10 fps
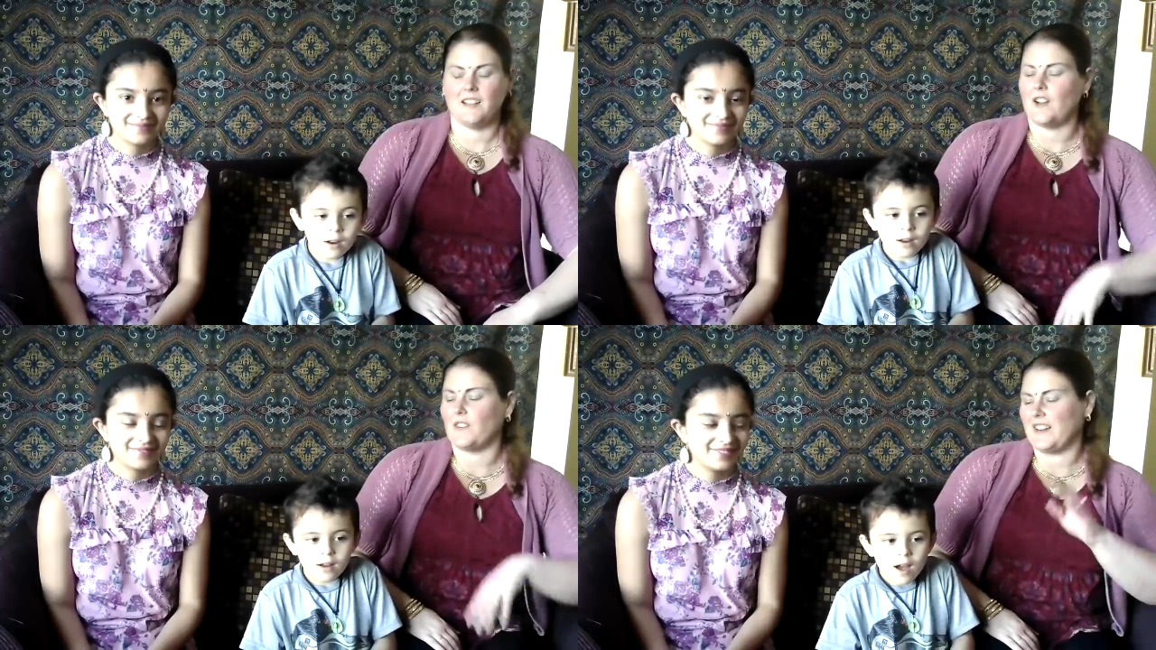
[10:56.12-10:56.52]

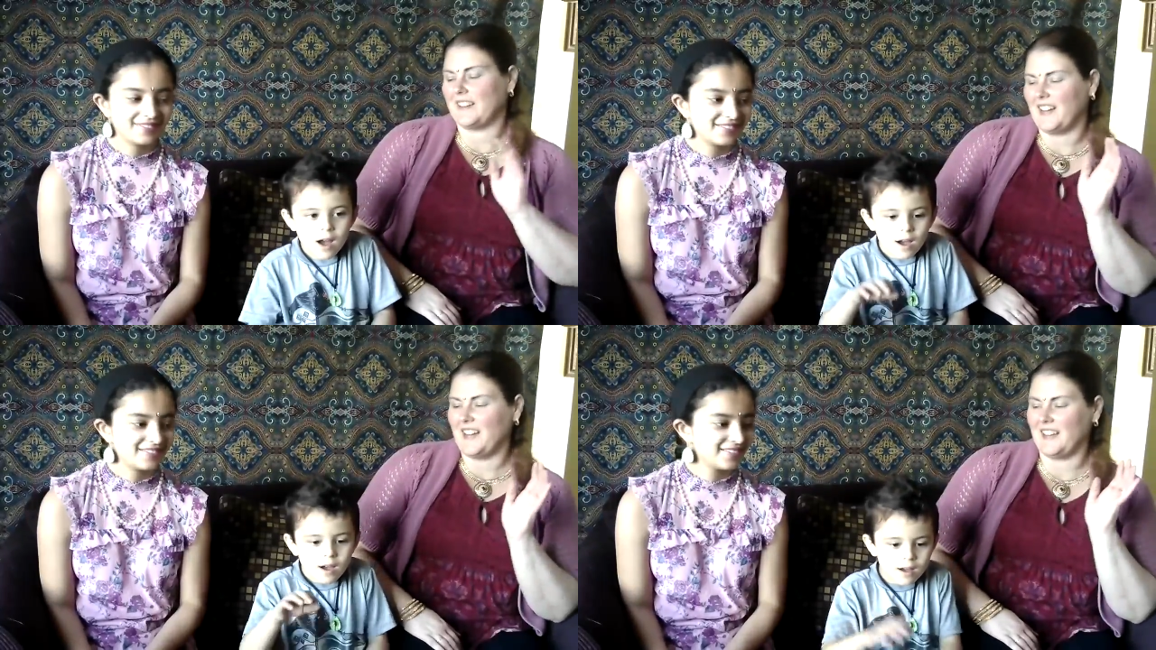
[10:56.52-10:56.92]
Speaker 1: All
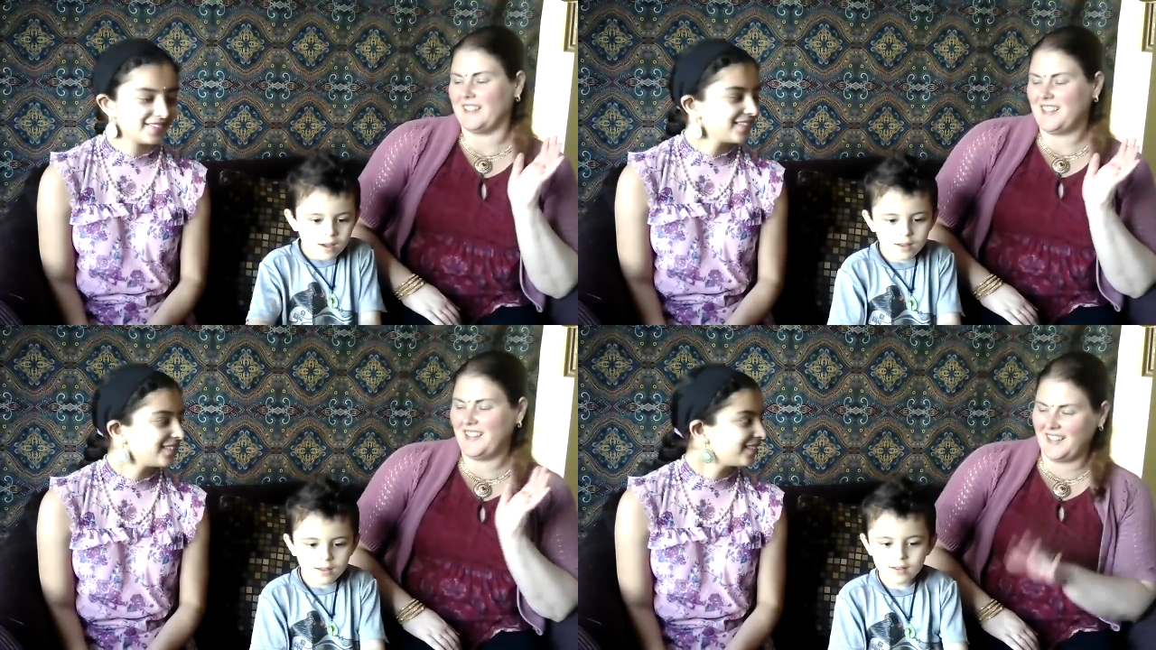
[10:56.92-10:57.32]
right,
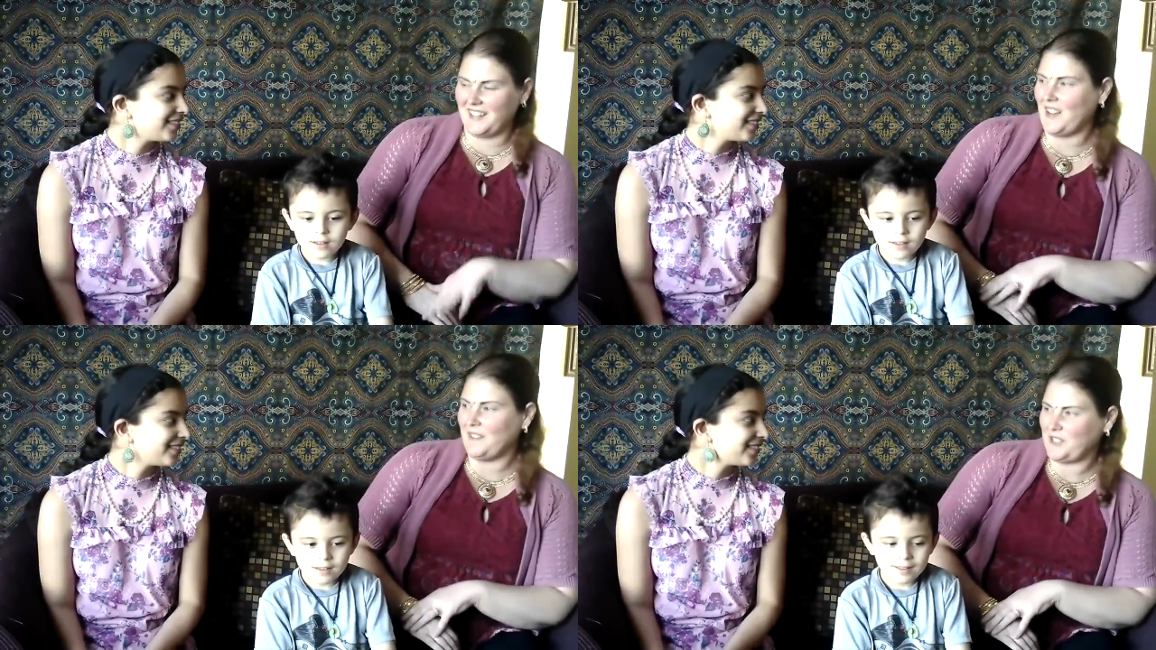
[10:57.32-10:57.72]
guys,
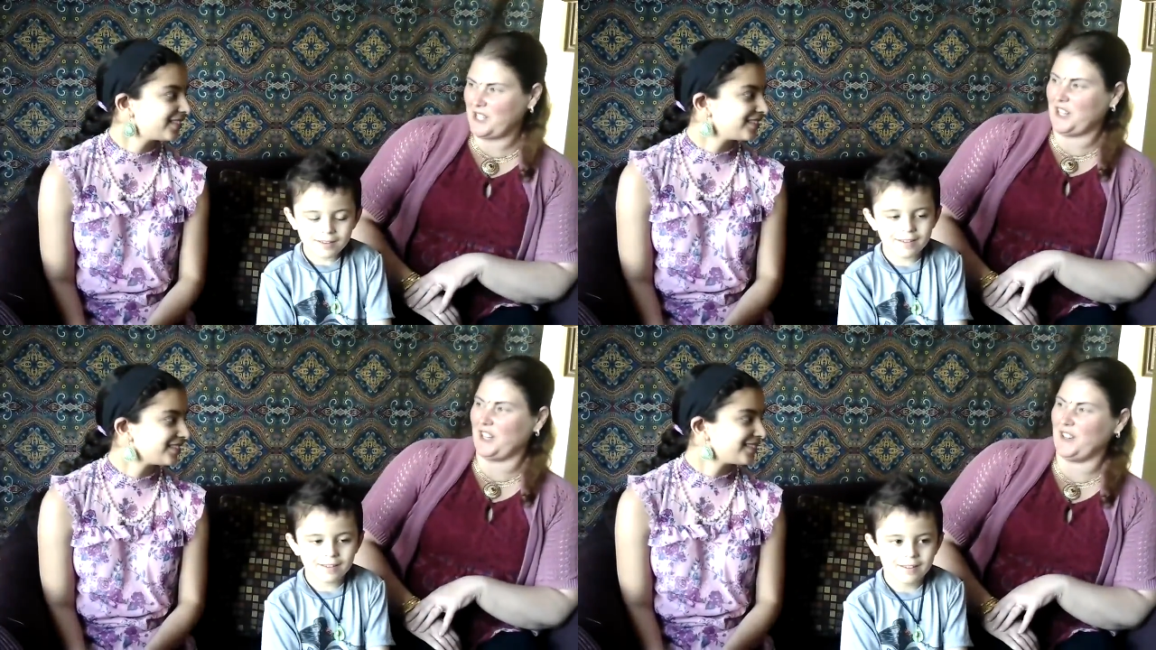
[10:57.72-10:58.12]
enough
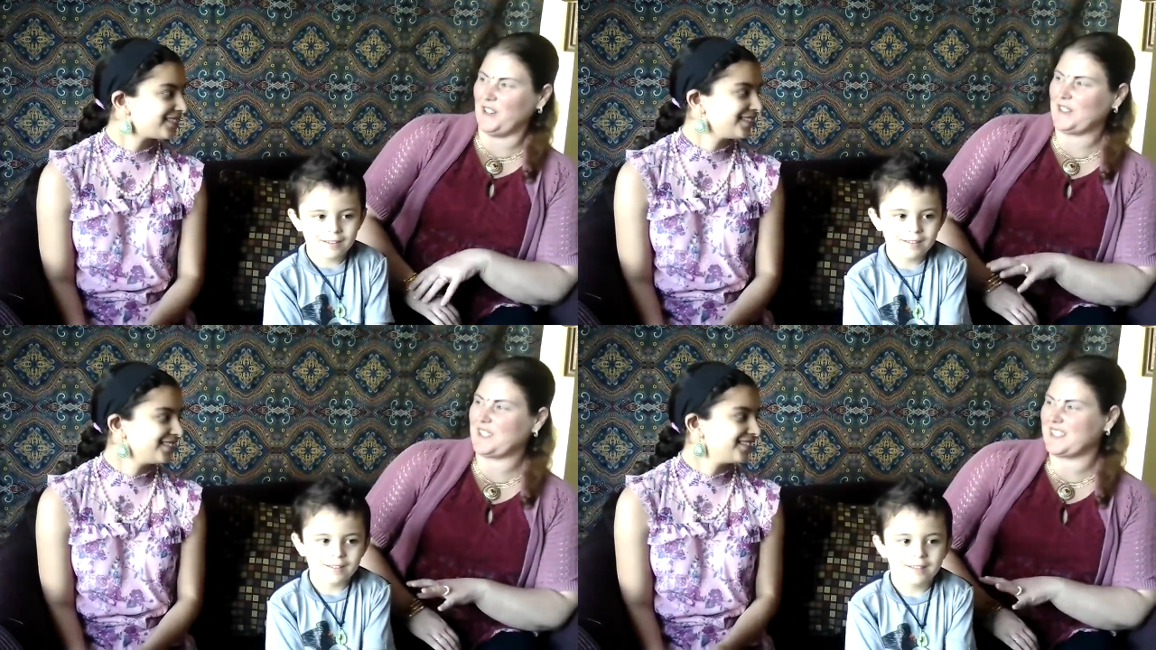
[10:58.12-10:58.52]

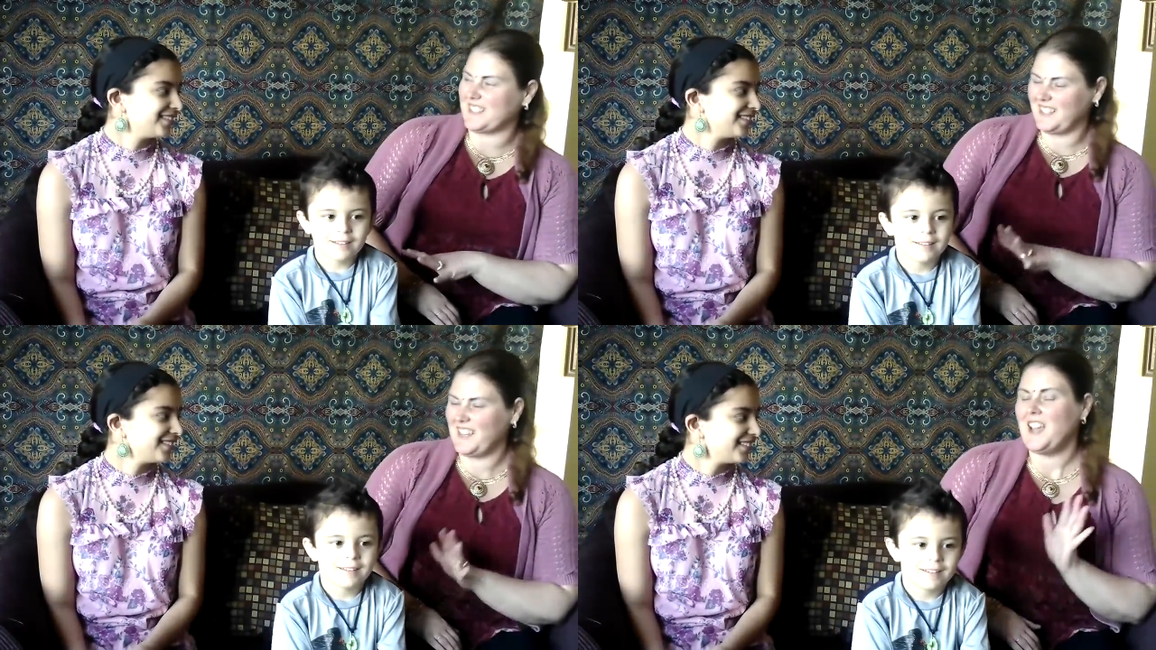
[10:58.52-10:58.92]

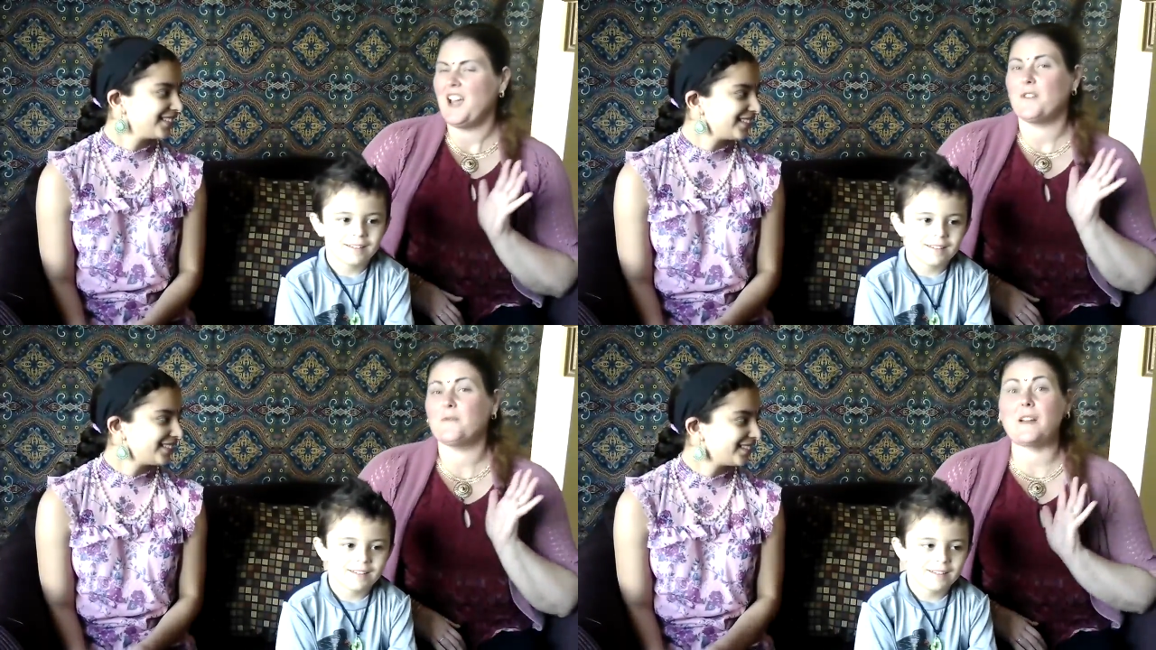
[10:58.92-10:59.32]
jokes.
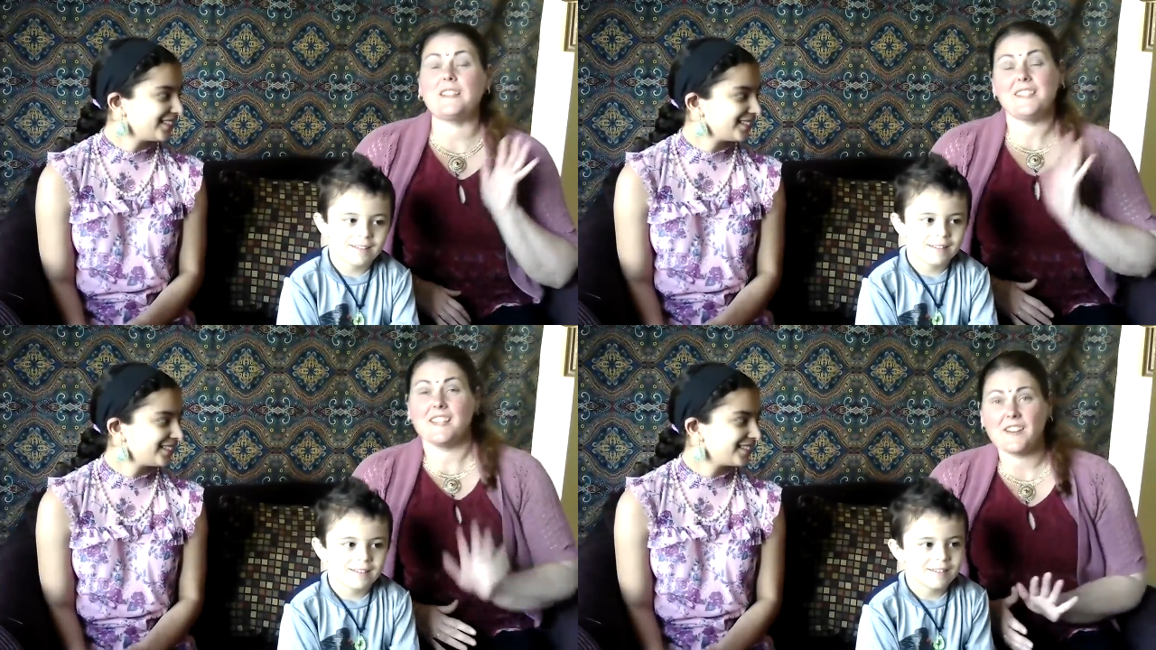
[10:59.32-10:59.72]

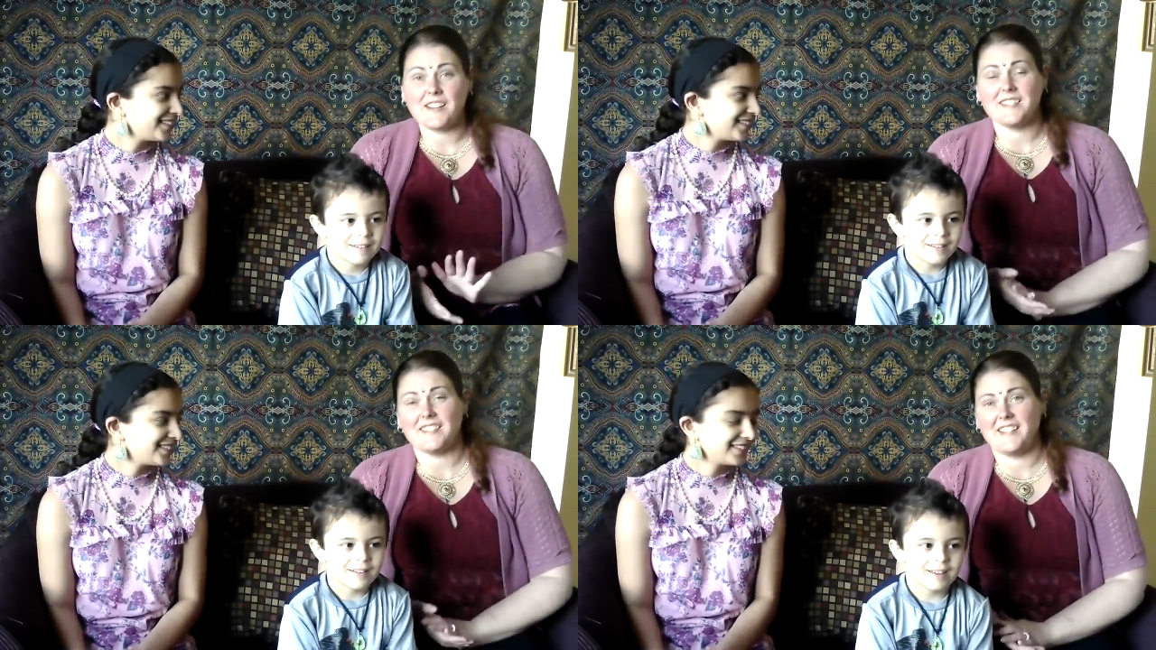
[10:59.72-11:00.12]
But
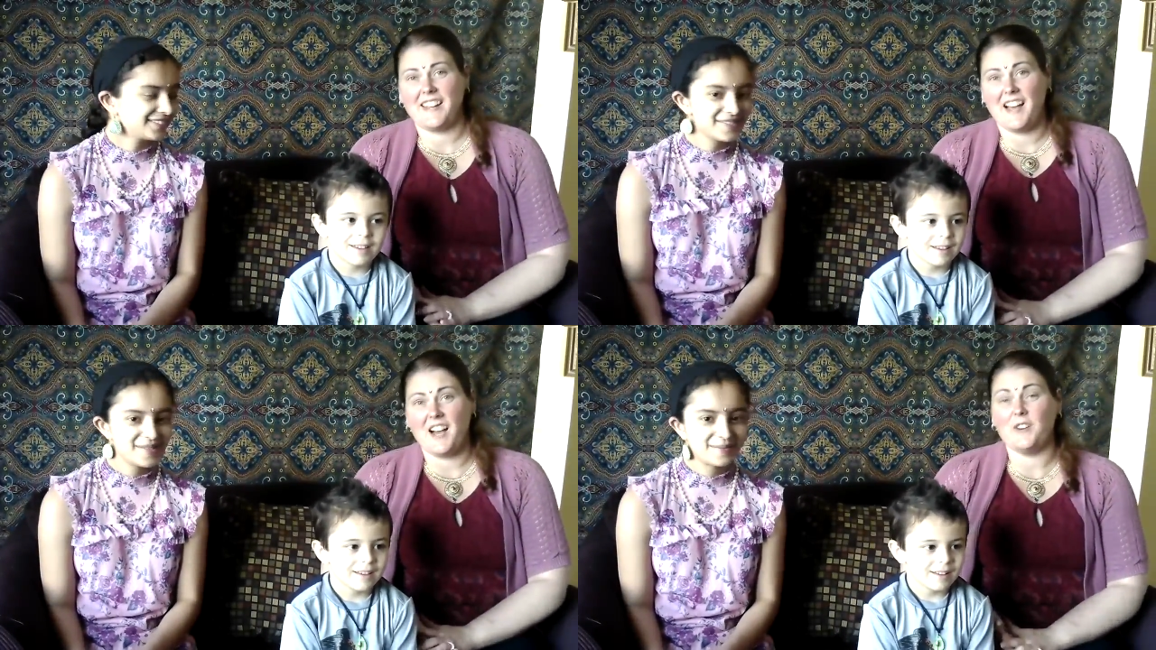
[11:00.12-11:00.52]
seriously
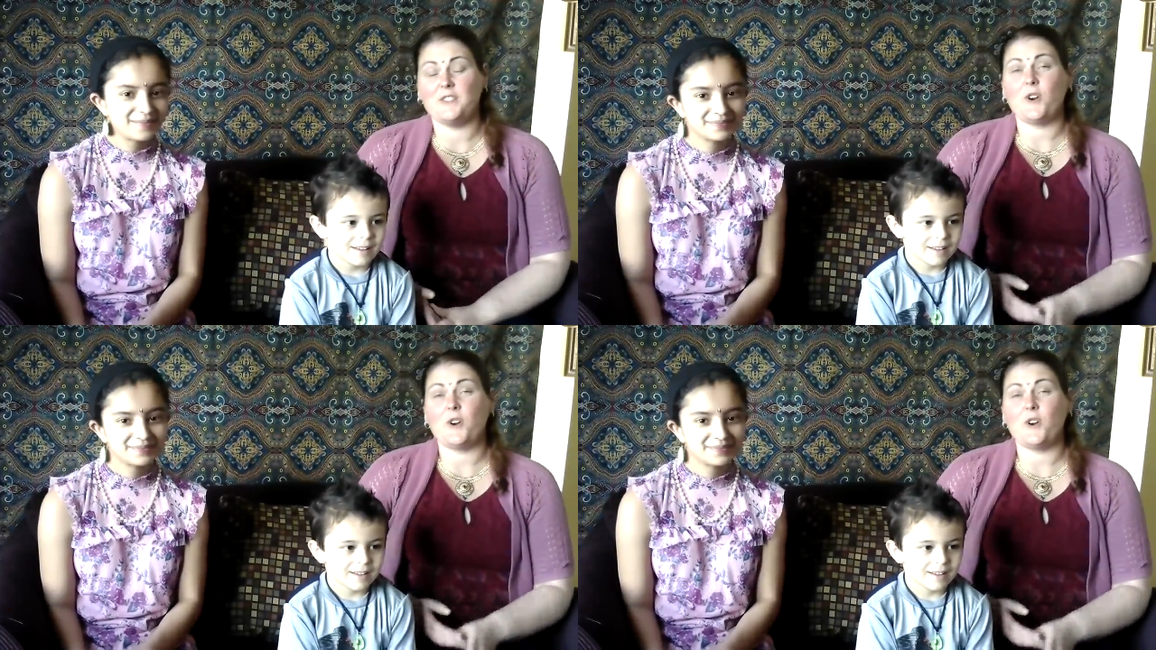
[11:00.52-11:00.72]
now,